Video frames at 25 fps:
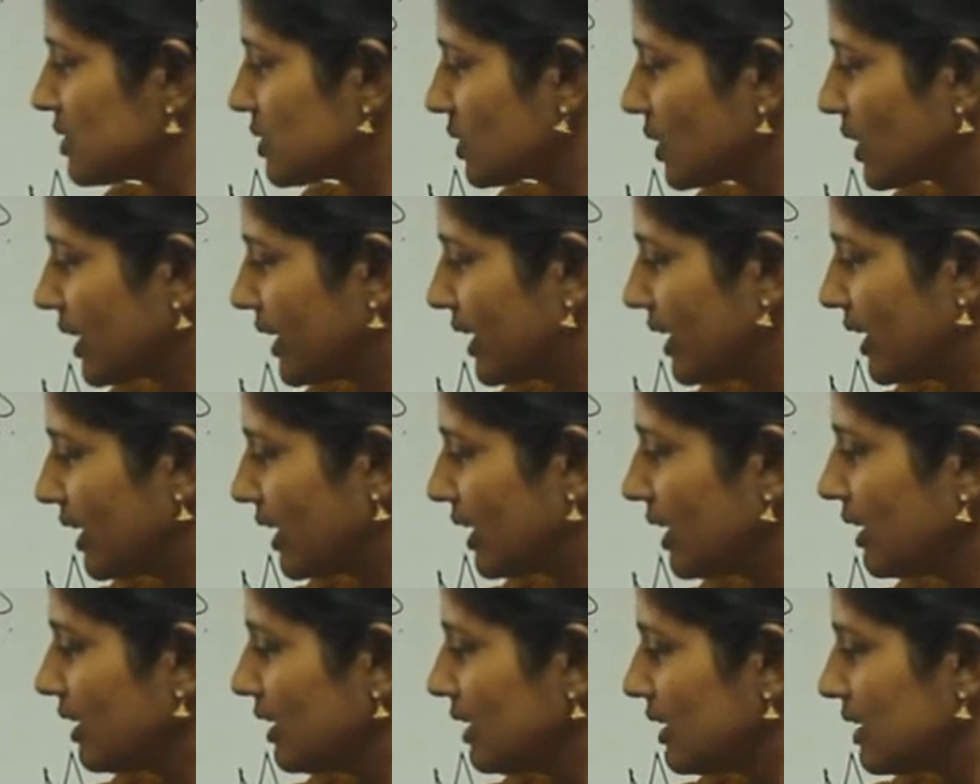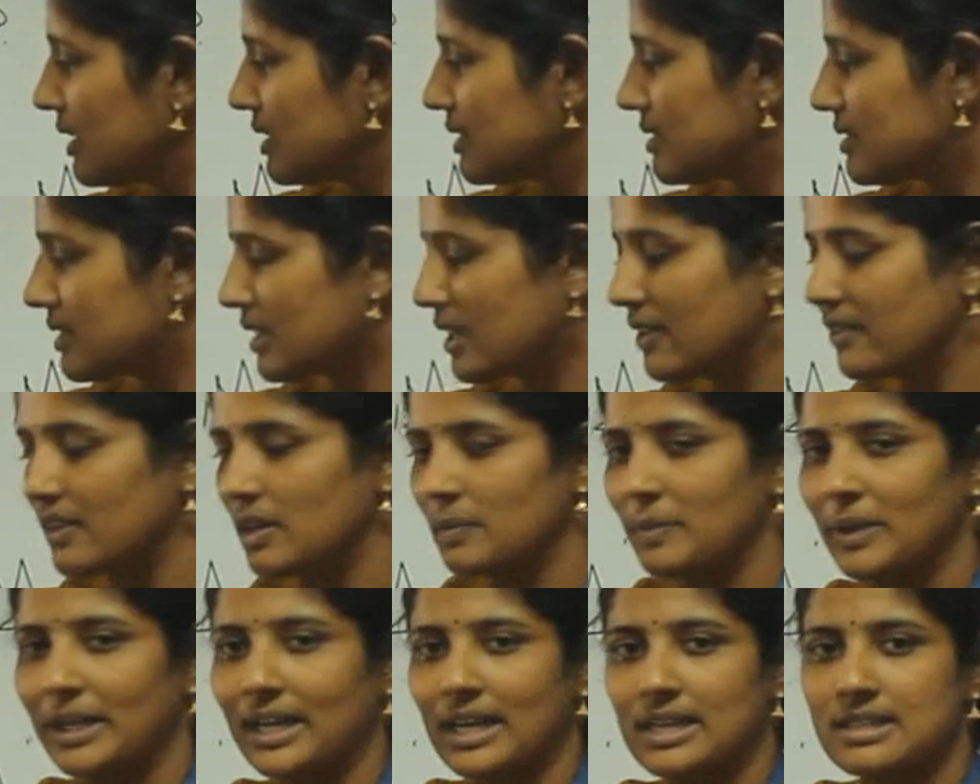So here C
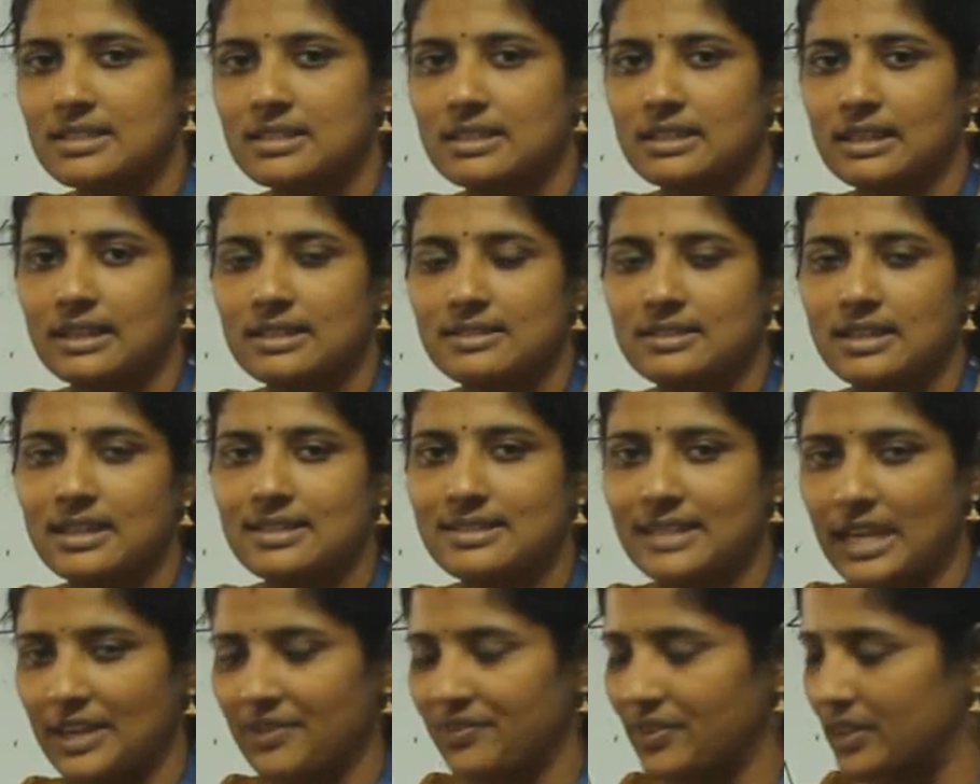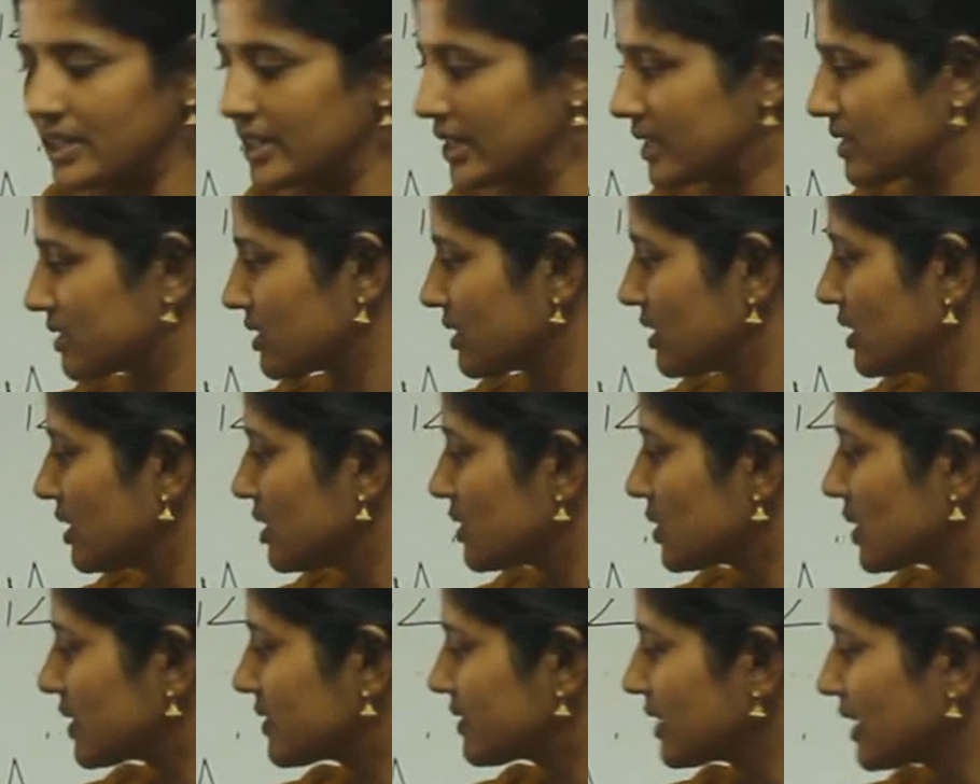will be considered as the ciphertext.
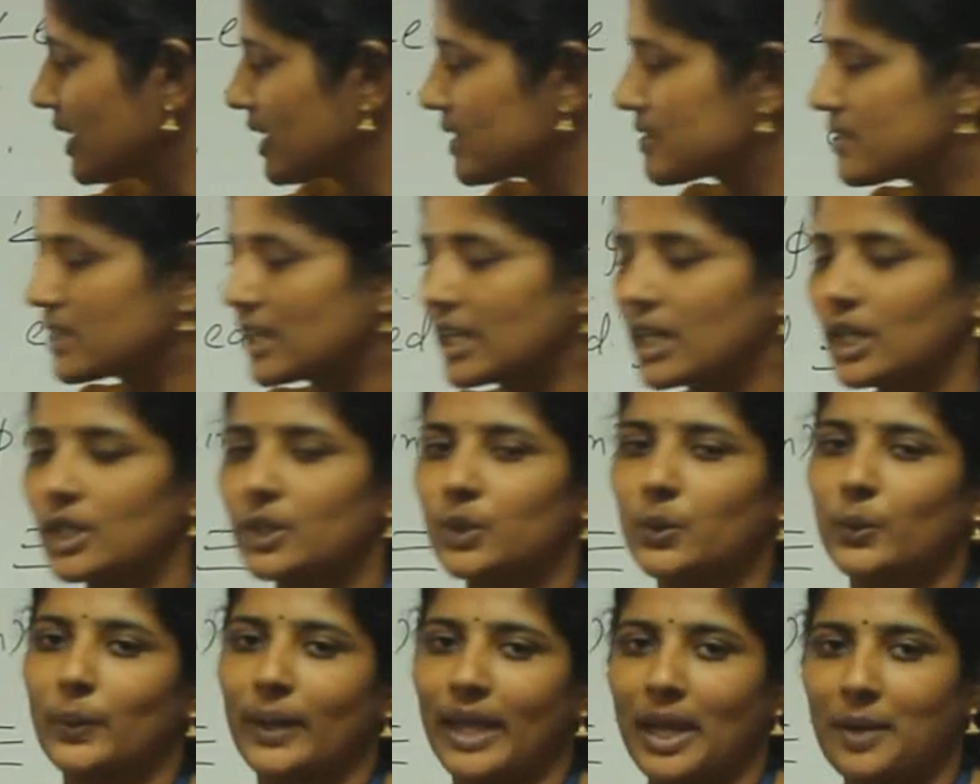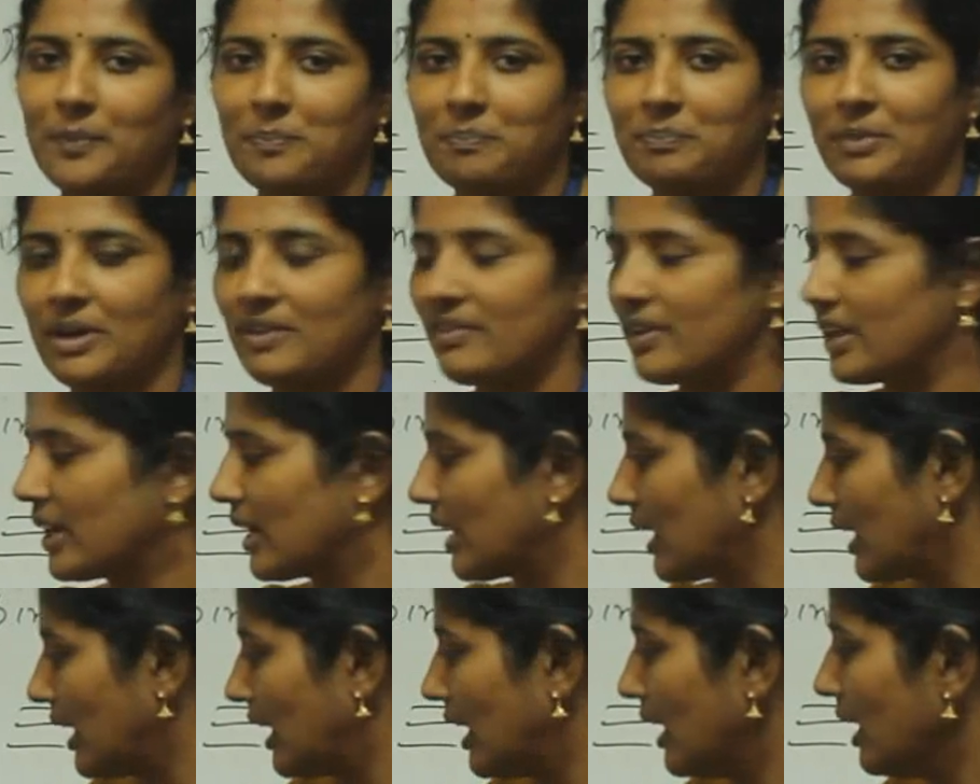So C is equal to M
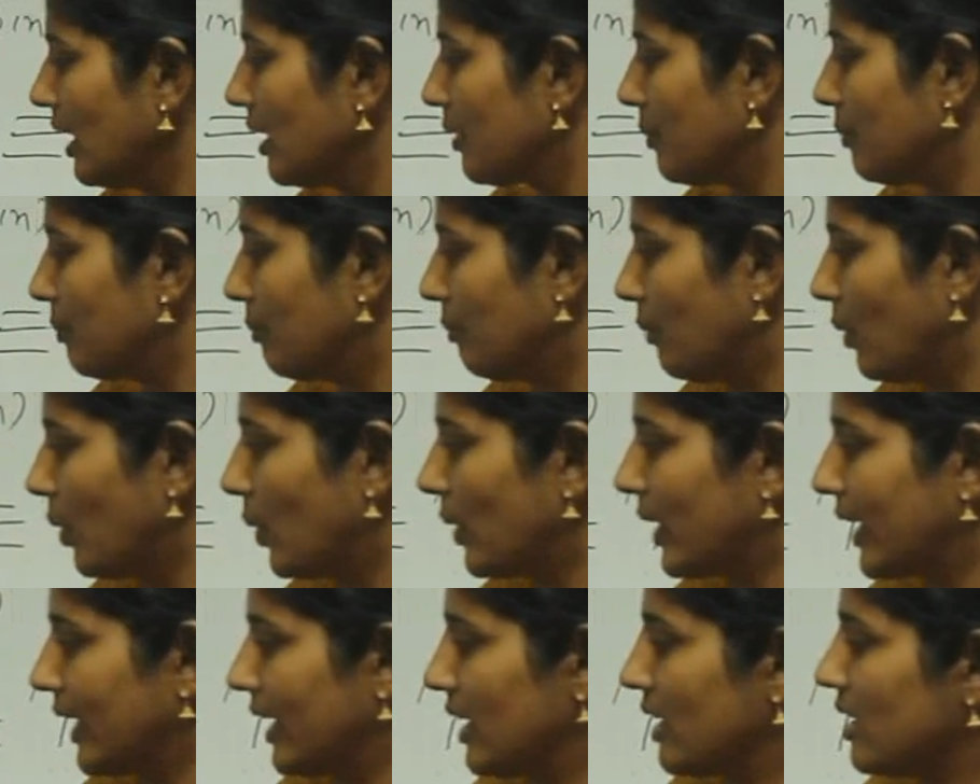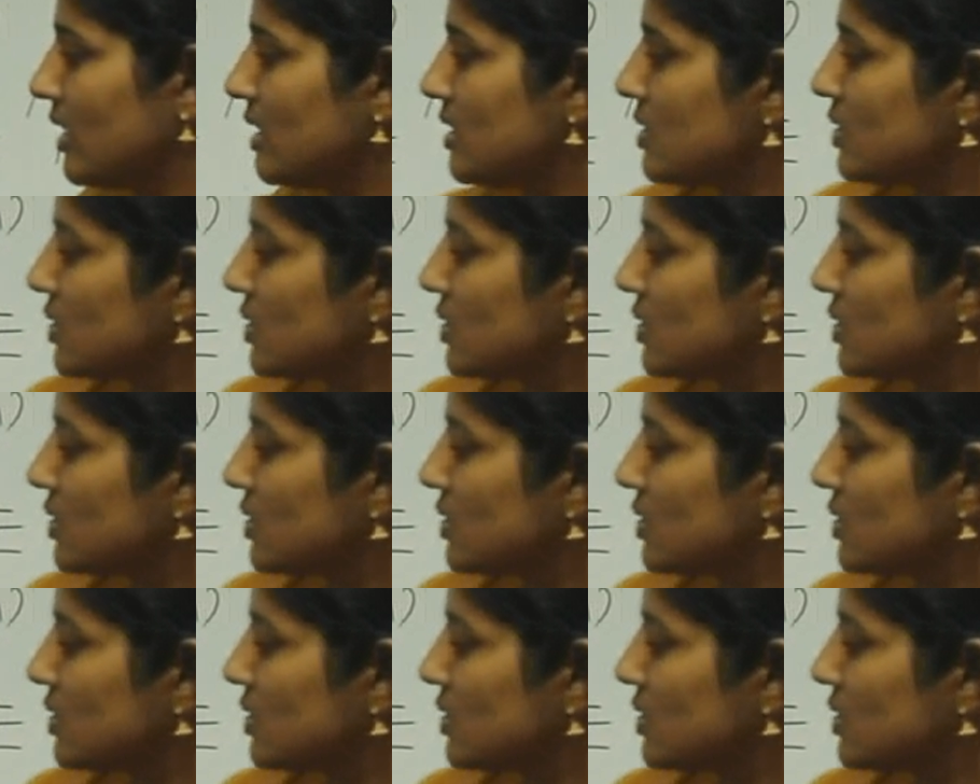power E mod n.